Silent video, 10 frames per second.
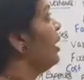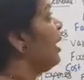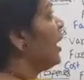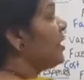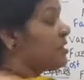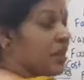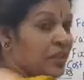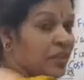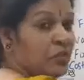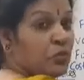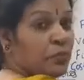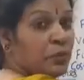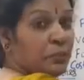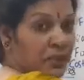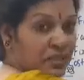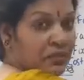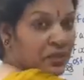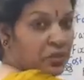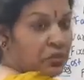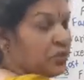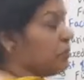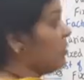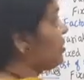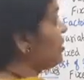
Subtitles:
Asking us to prepare 7,000 units.